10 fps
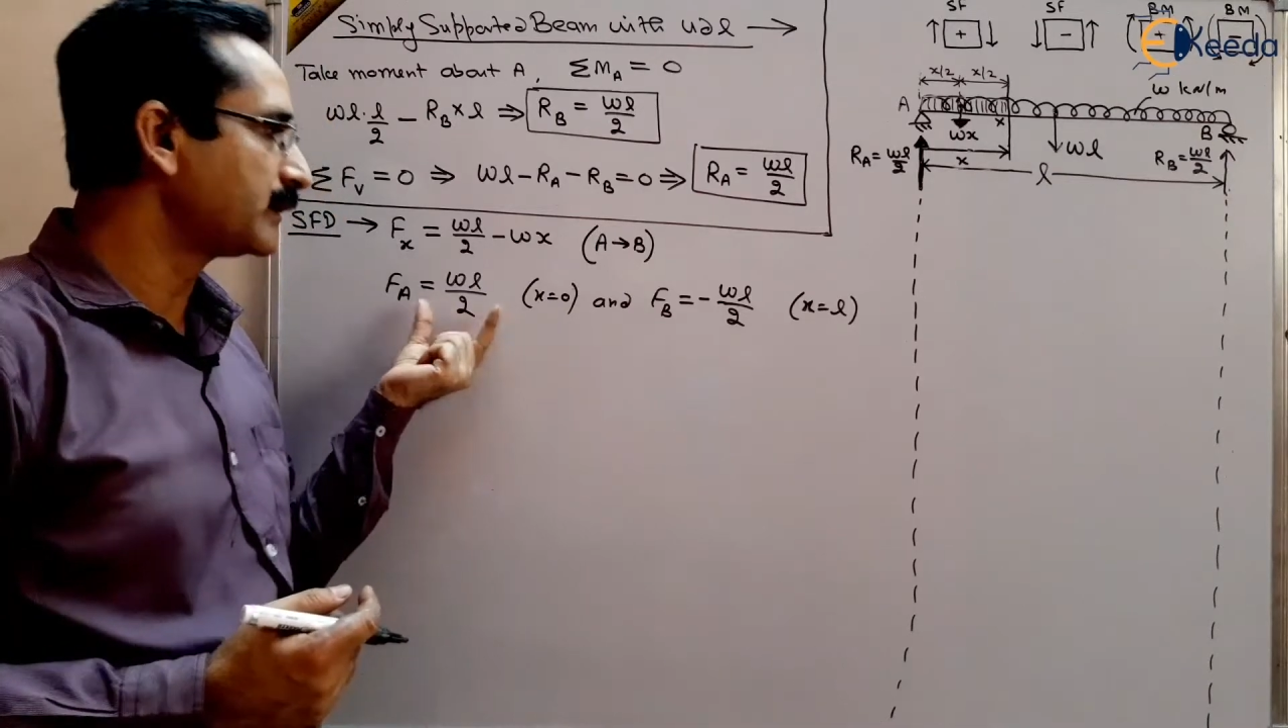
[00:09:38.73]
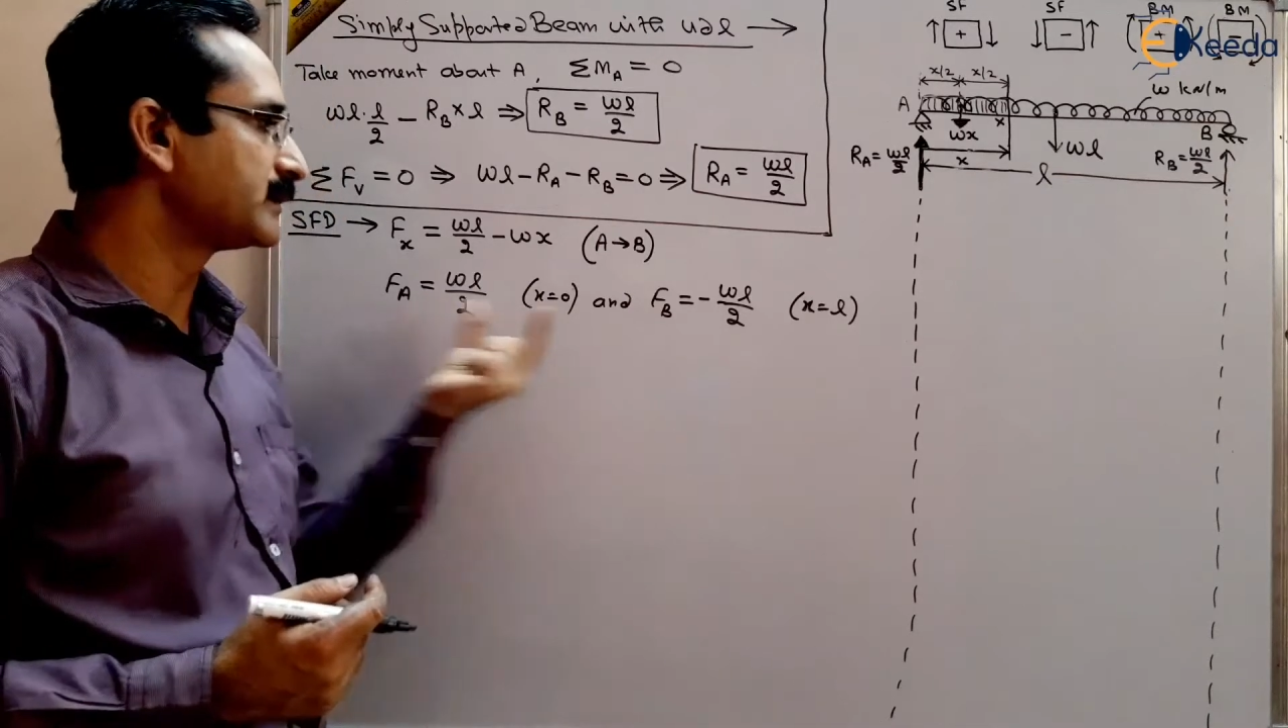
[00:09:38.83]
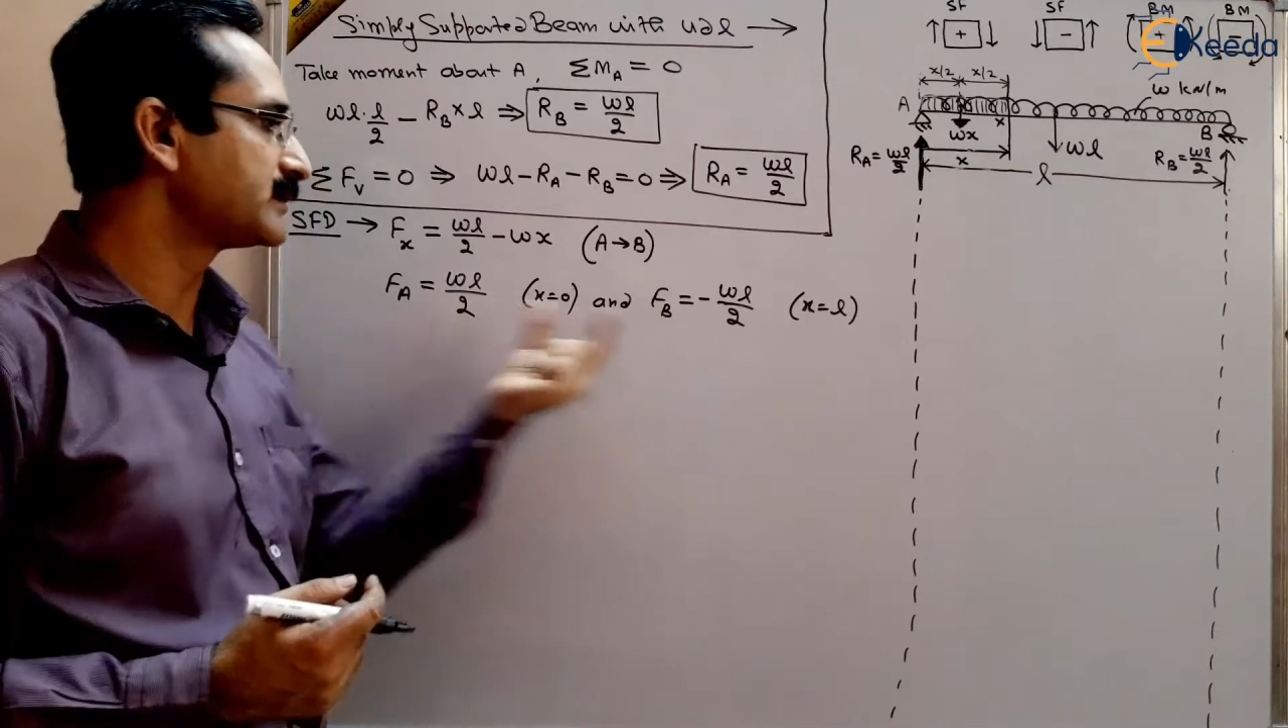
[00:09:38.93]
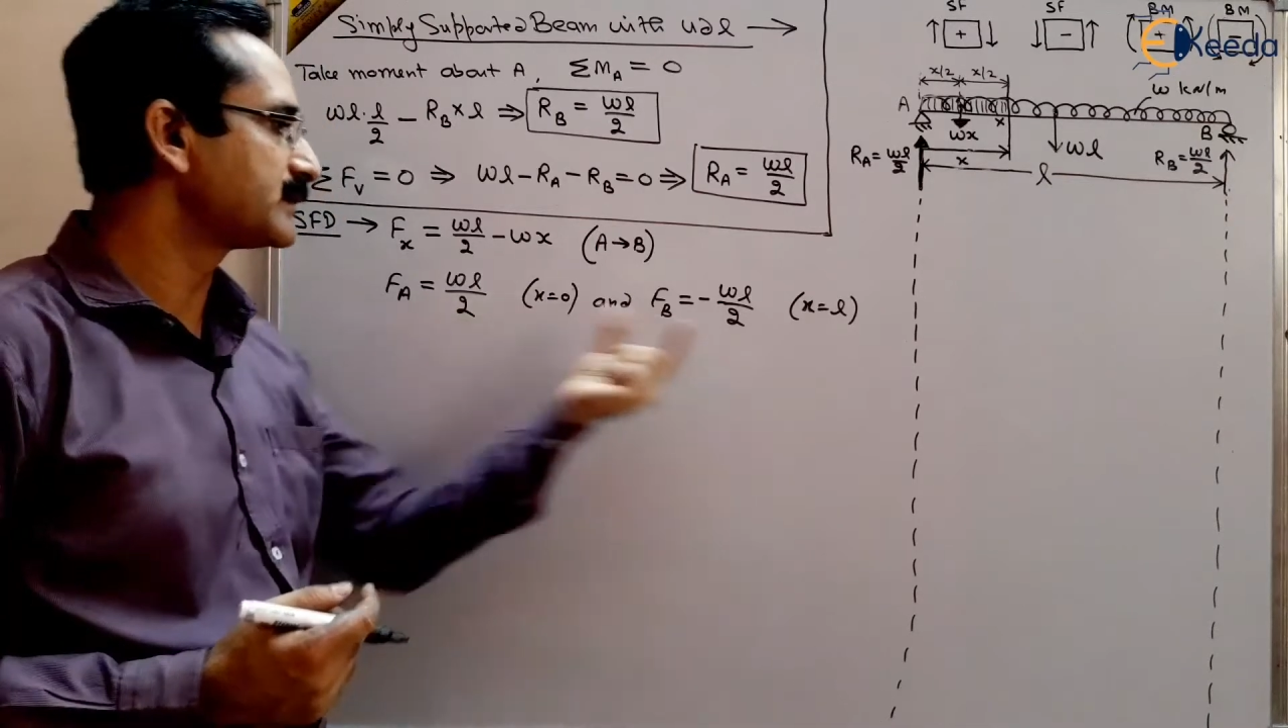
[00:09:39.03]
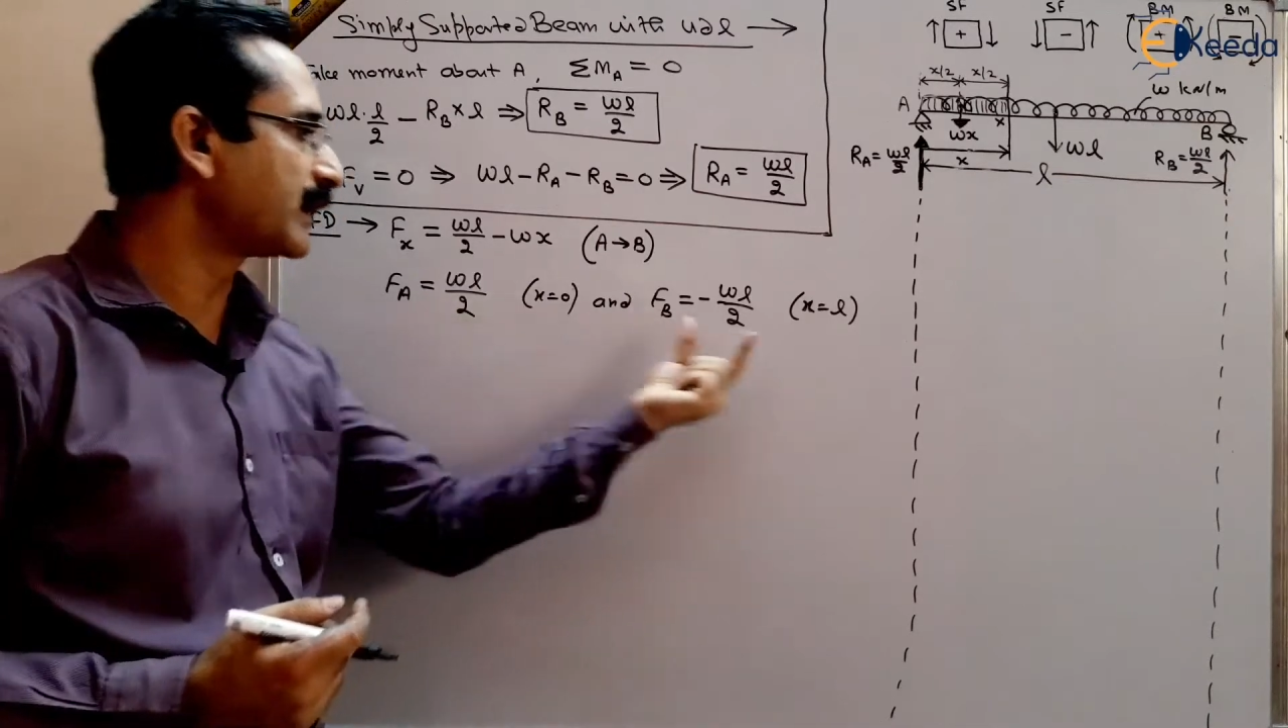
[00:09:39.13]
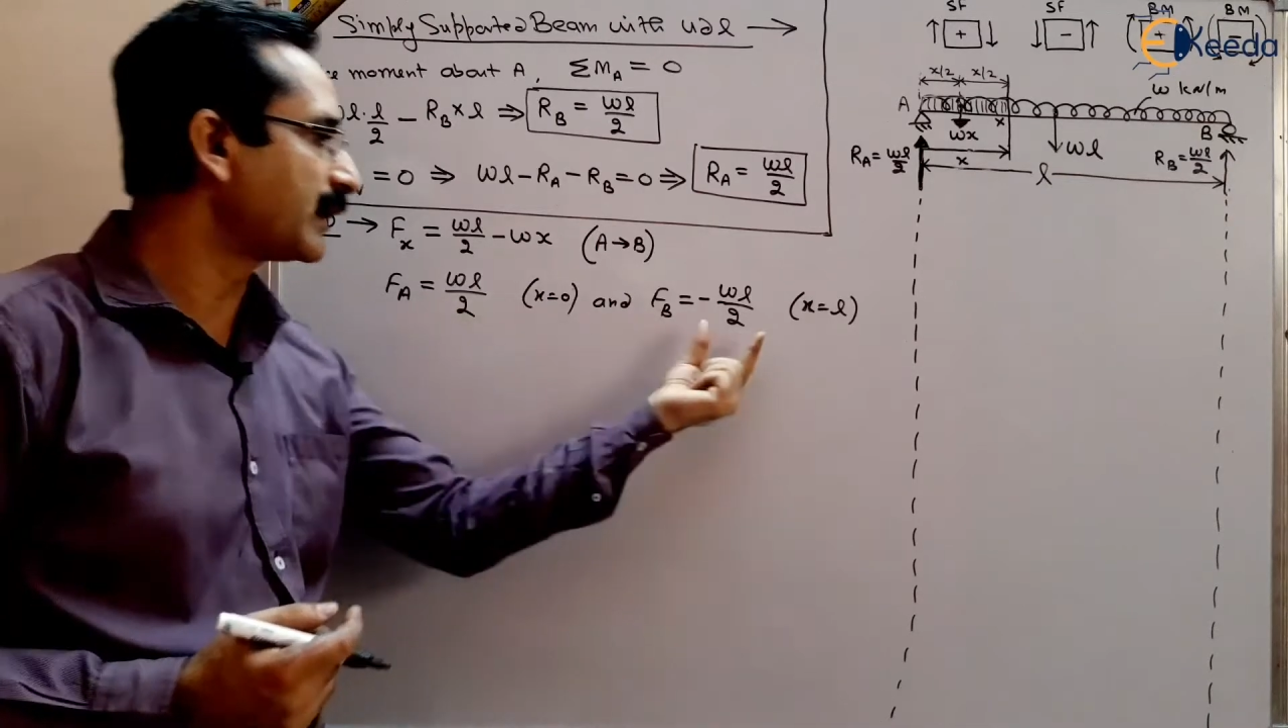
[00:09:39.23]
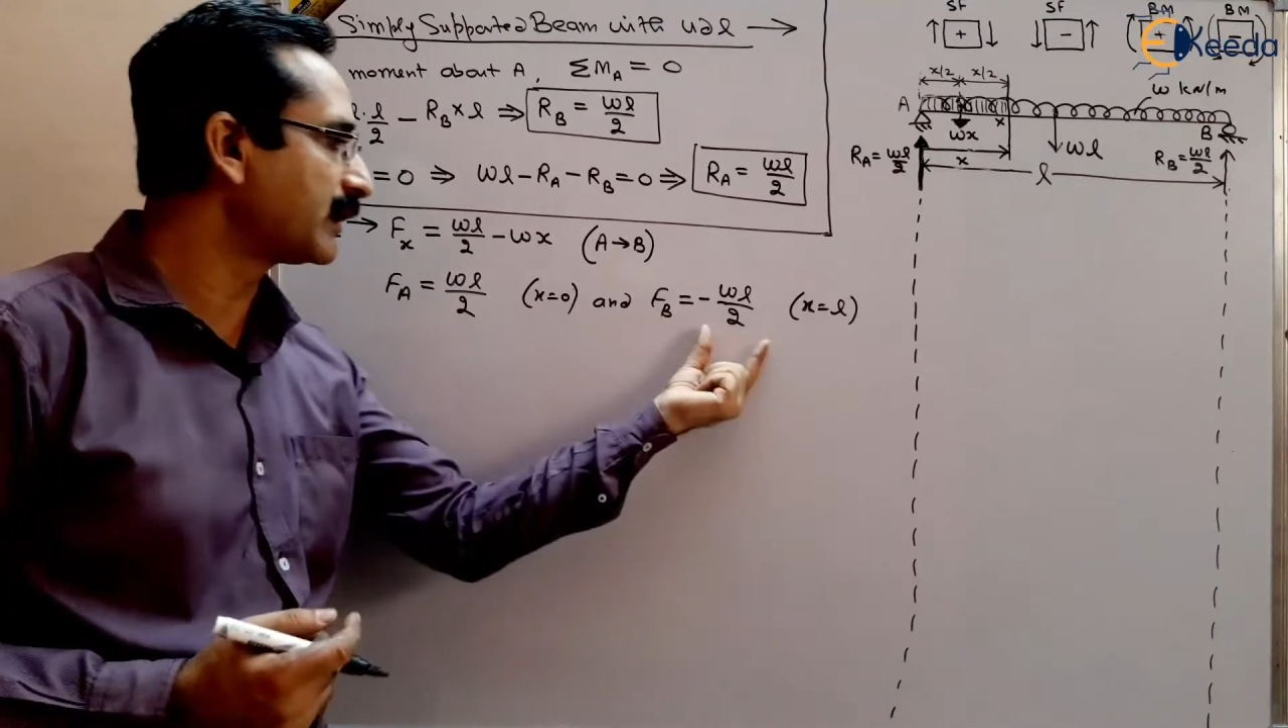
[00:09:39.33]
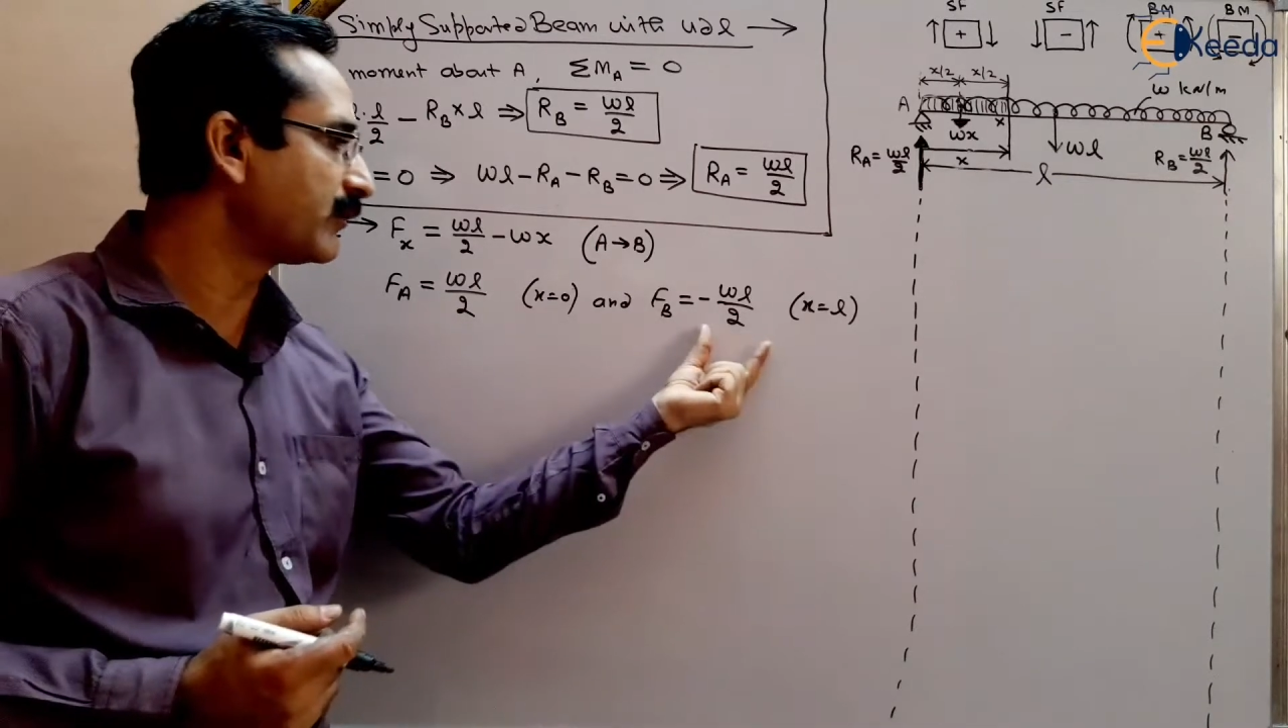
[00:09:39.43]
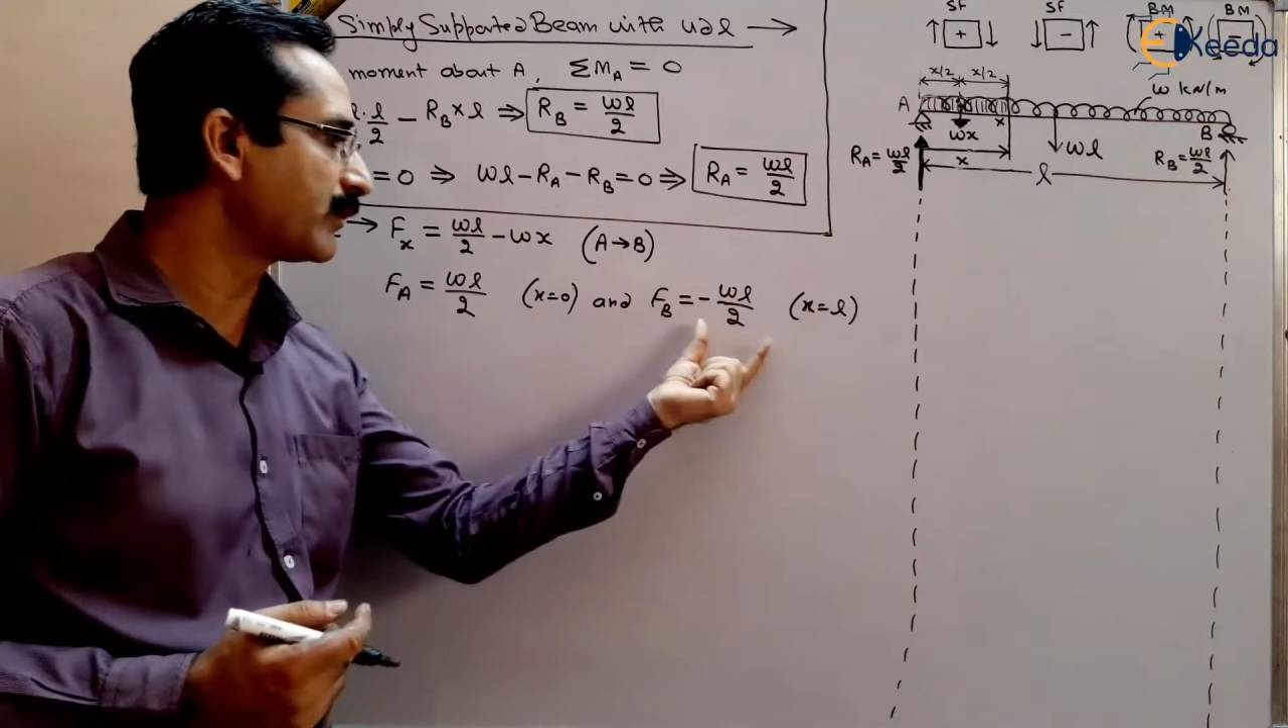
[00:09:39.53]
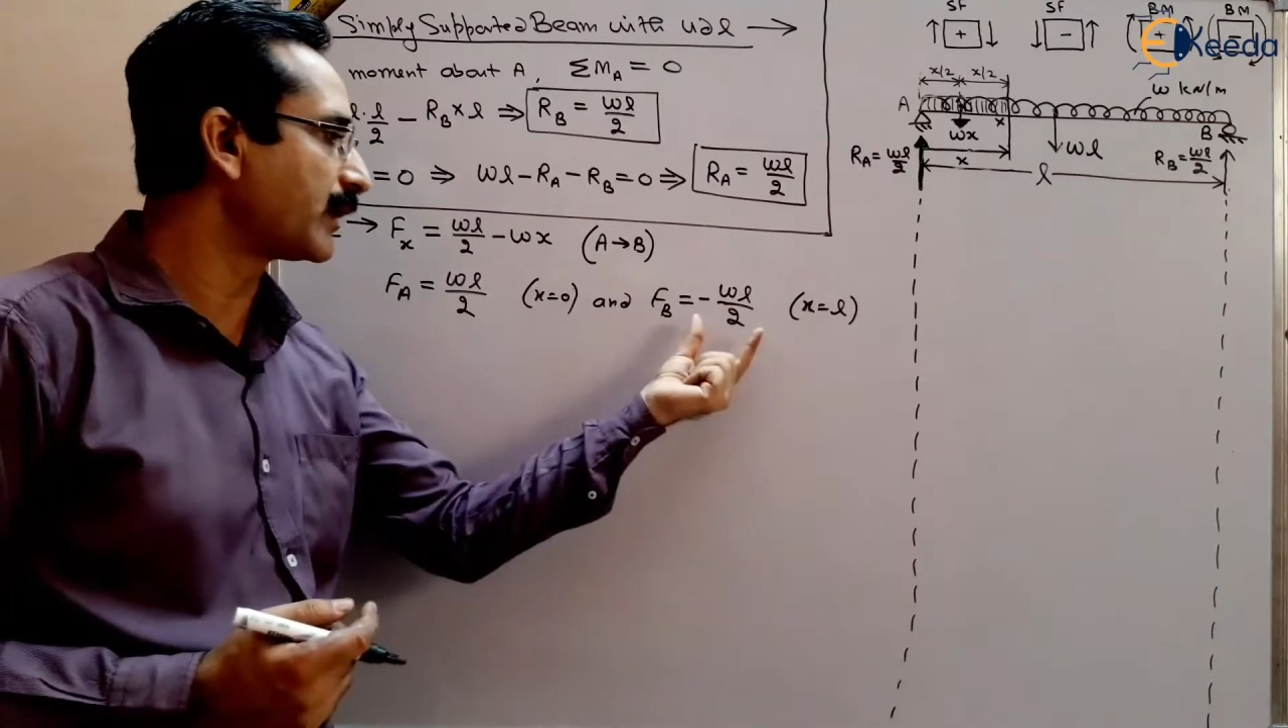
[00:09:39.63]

this is negative